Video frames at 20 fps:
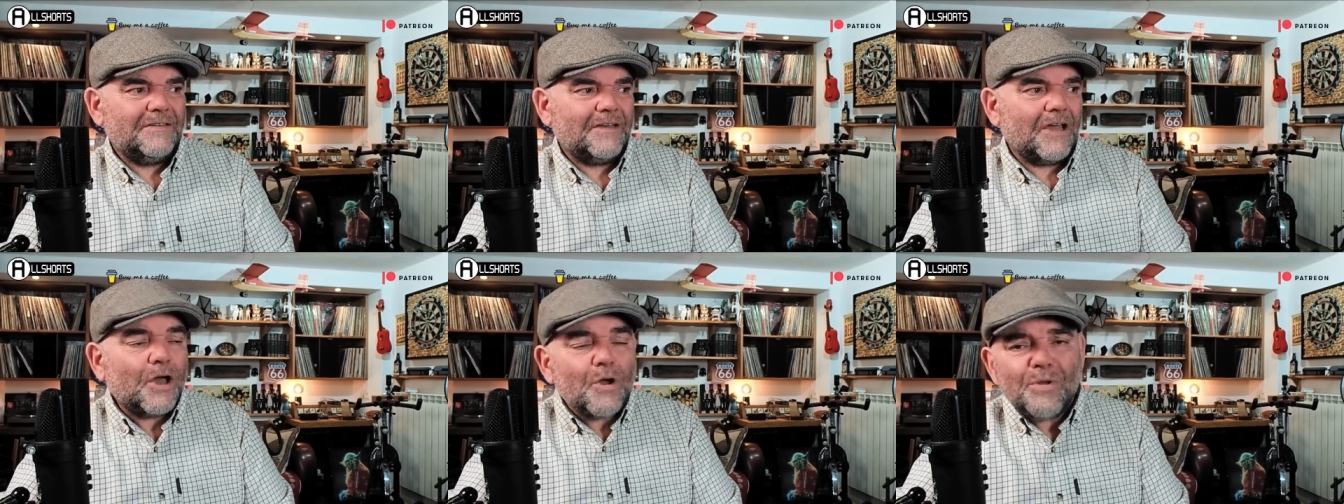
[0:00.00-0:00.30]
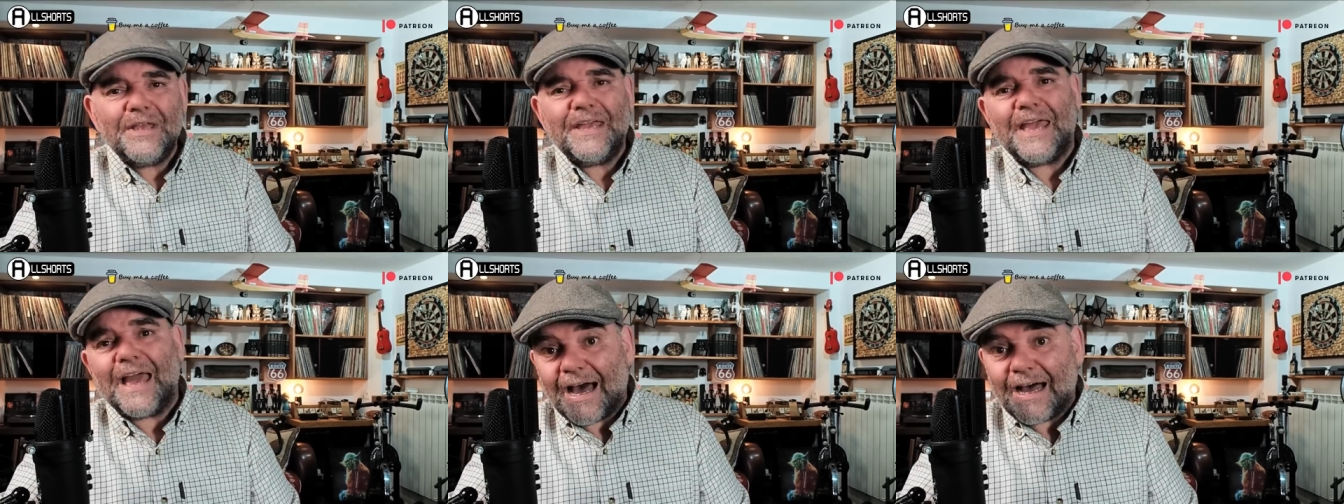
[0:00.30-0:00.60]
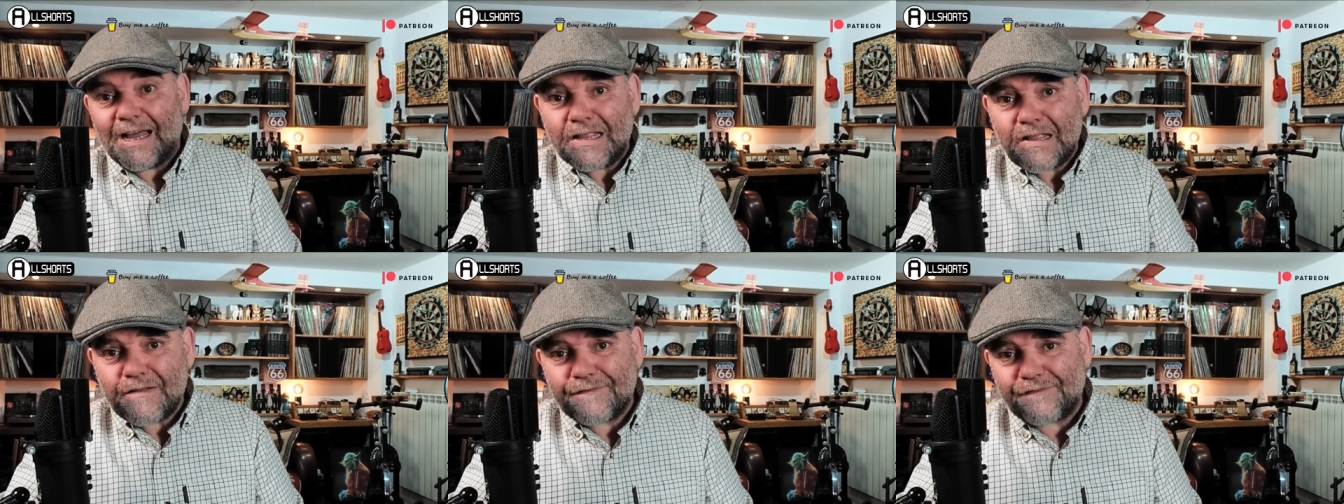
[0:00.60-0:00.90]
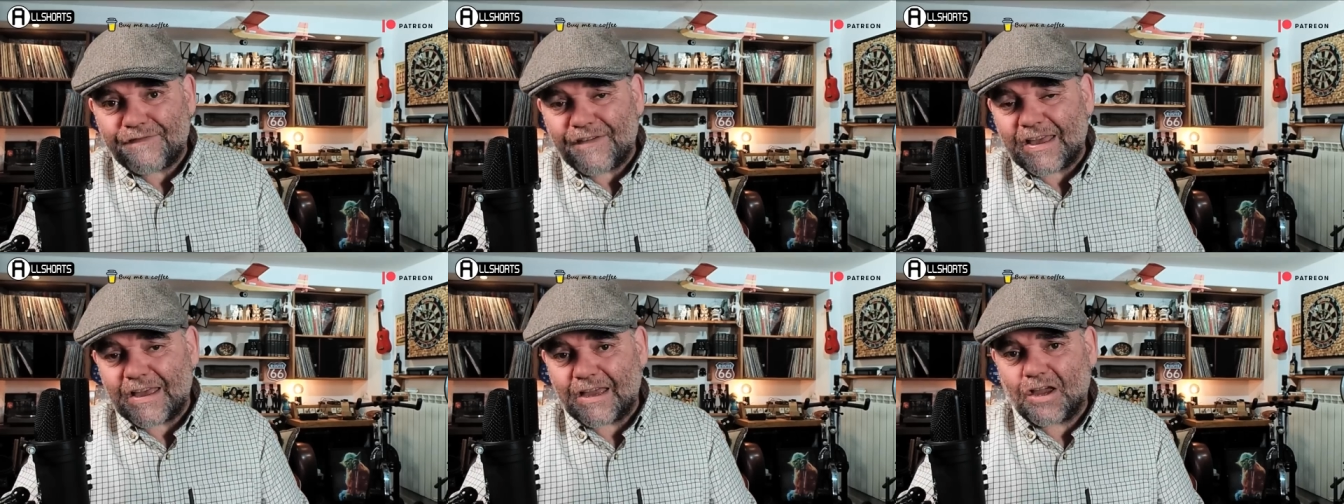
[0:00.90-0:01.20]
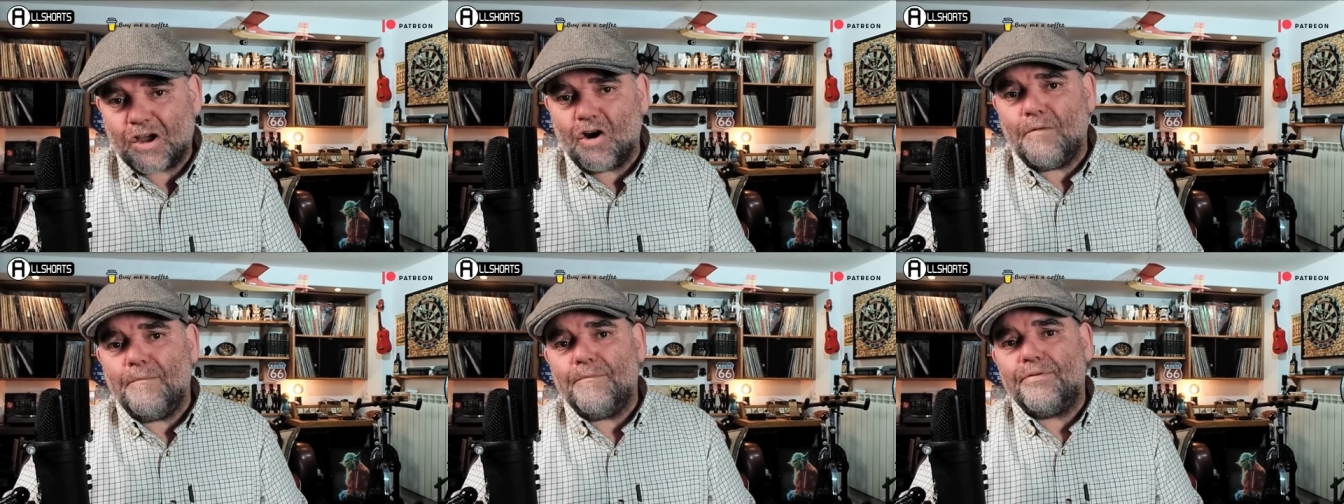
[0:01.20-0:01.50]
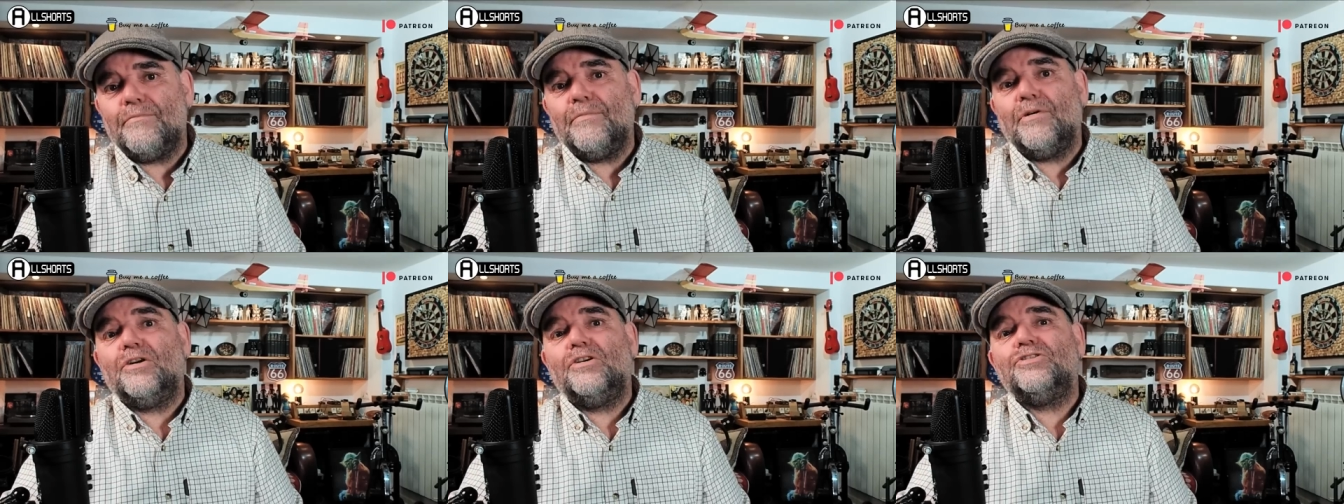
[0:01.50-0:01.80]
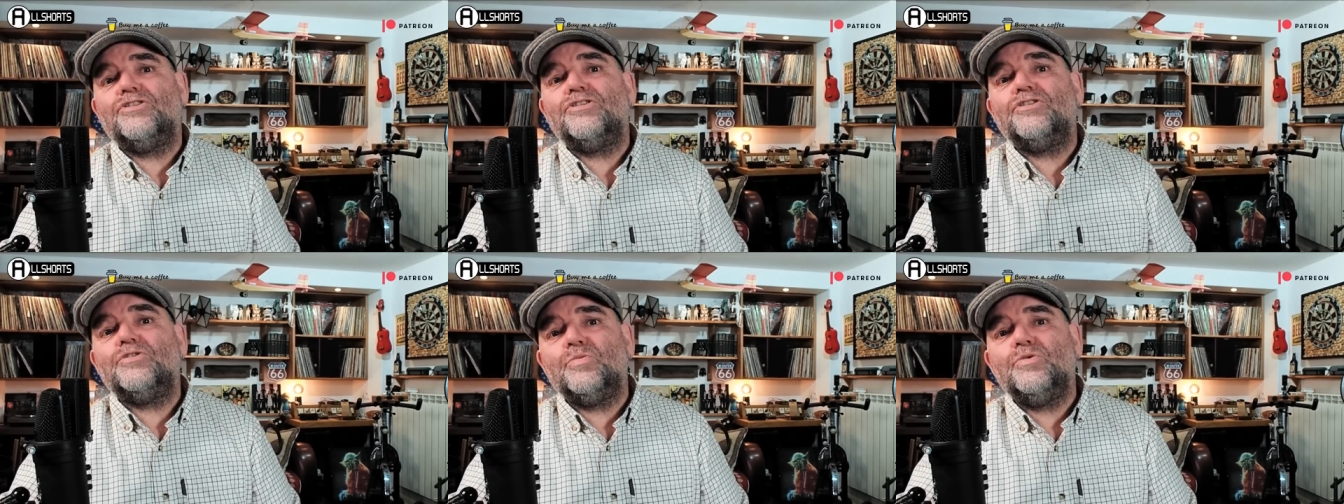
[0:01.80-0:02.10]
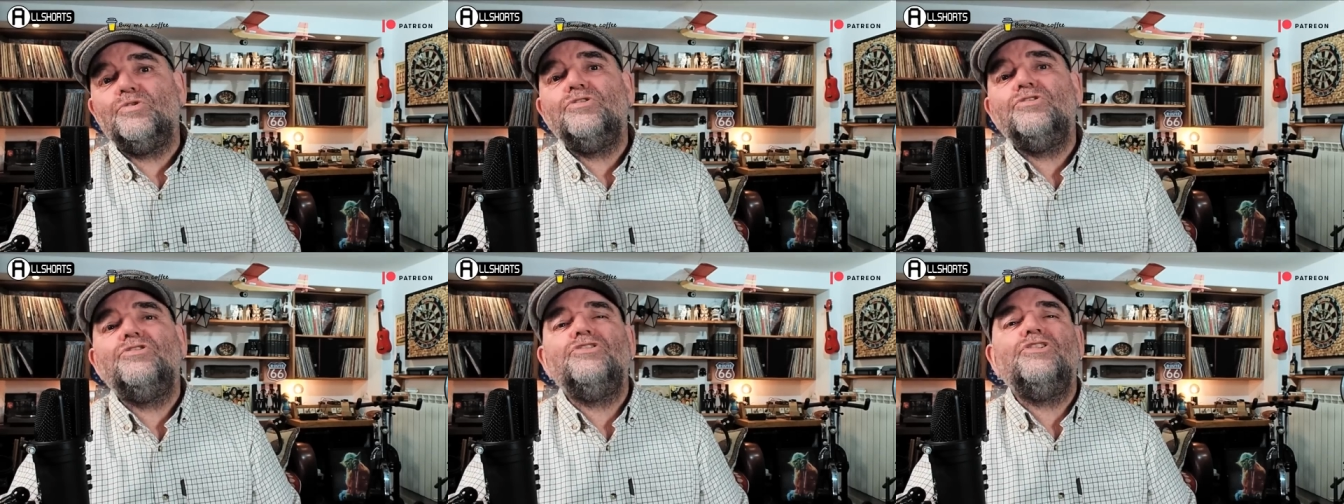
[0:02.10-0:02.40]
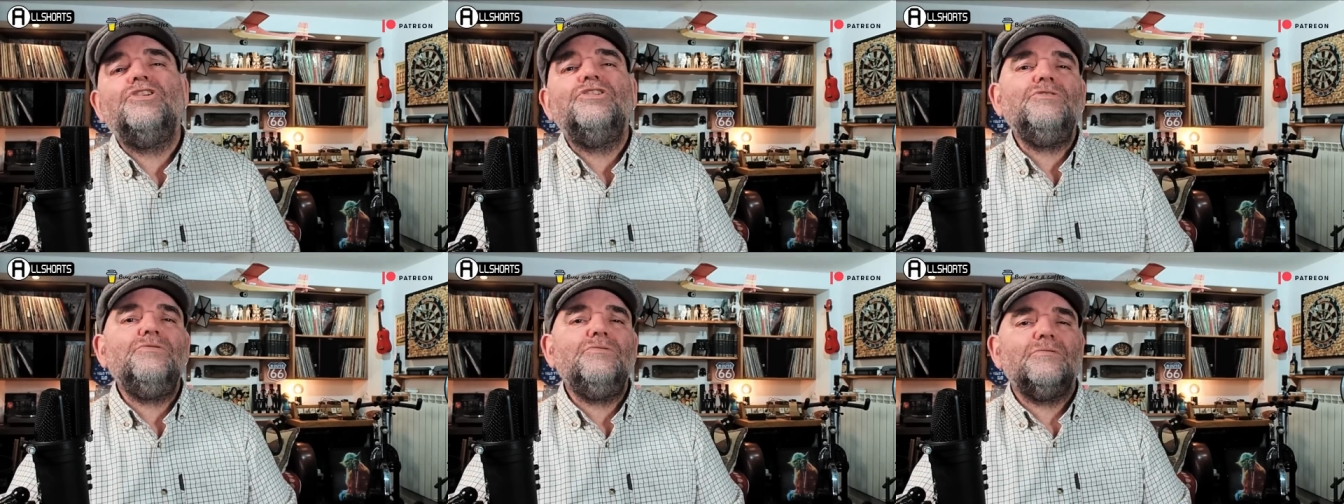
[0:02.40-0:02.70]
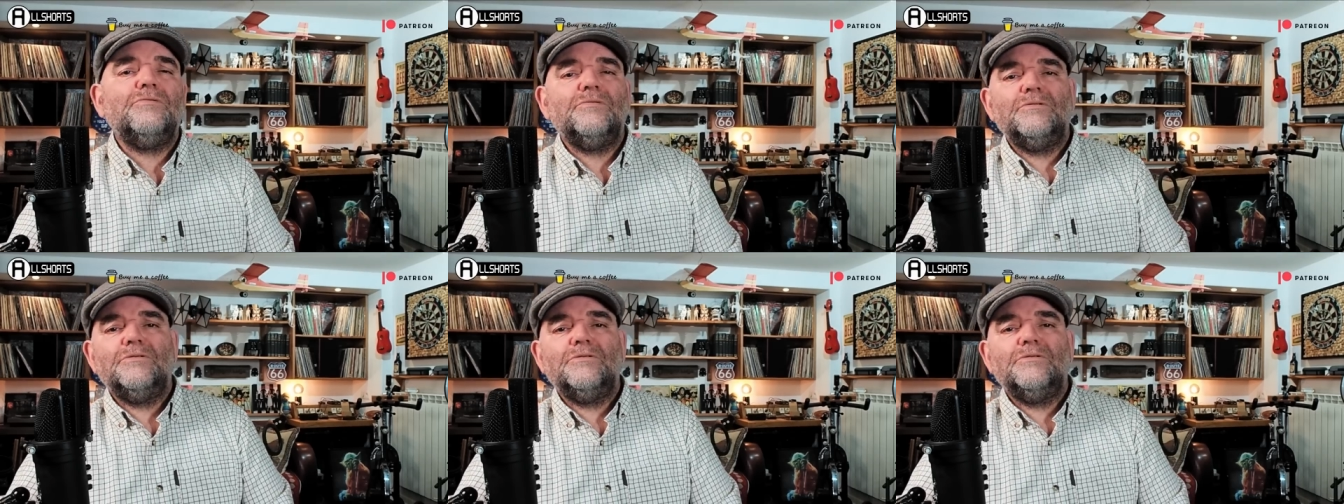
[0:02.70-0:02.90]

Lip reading: Only unfair compromises would do.